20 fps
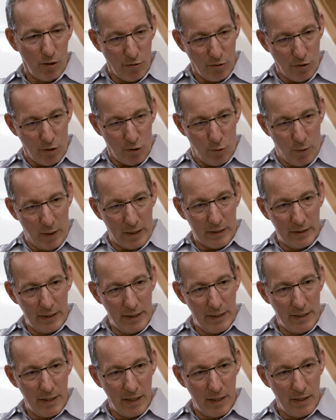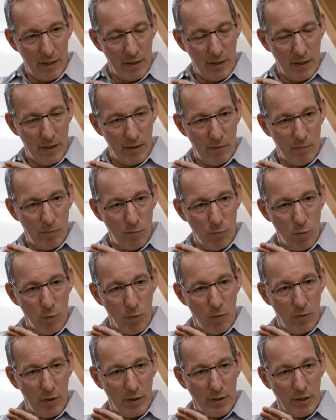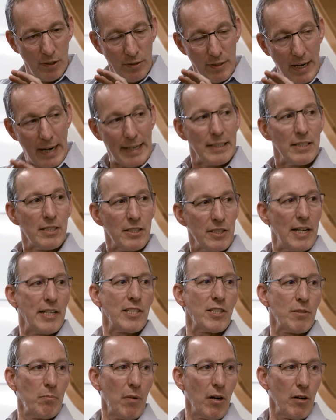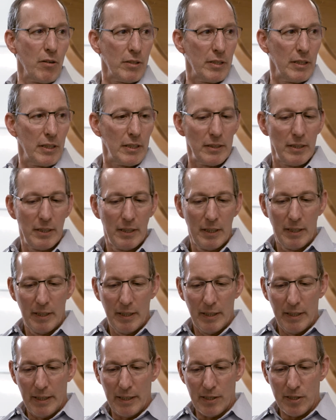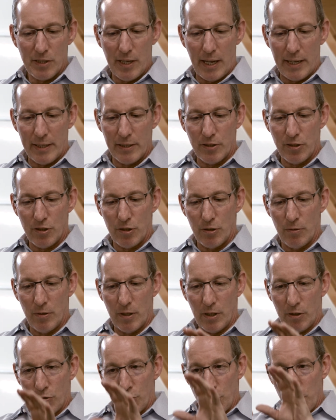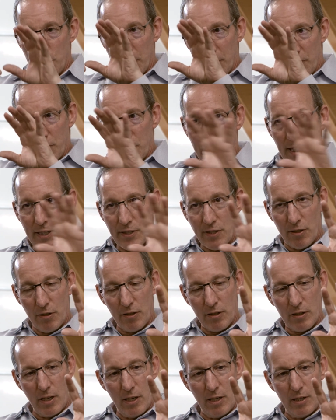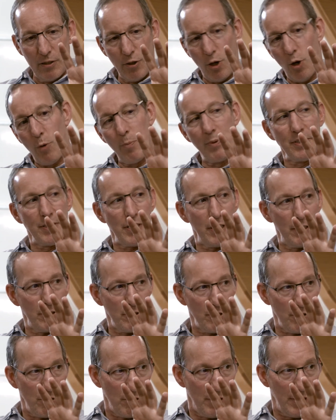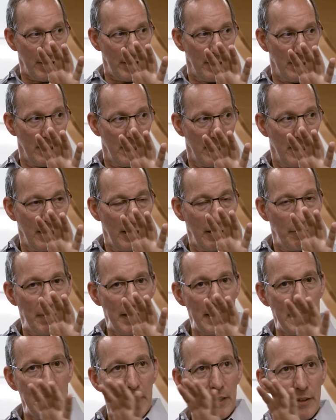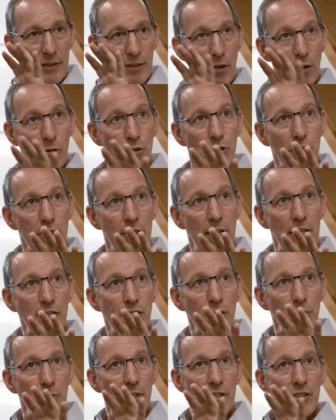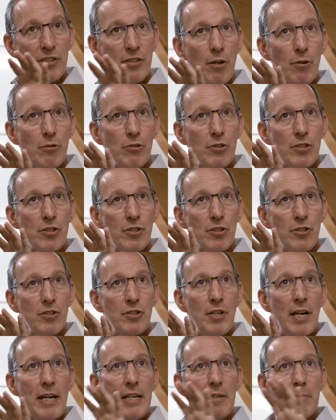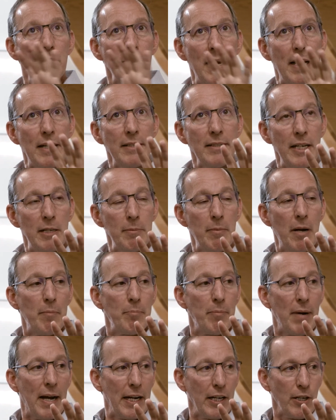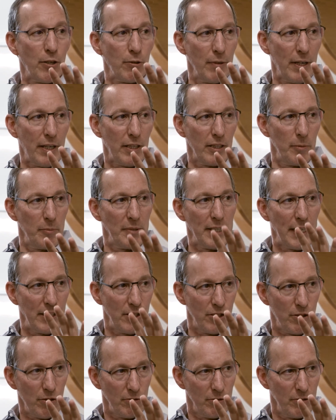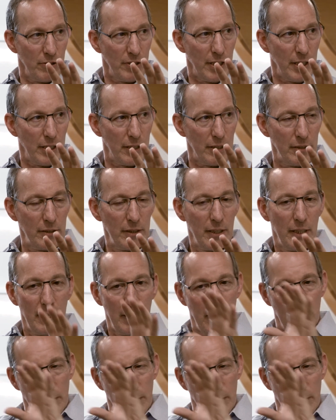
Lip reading: right, so quickly, the United States market is set into a group of states that are called open territory, meaning in those states there is no state mandate about buying curriculum in any certain year.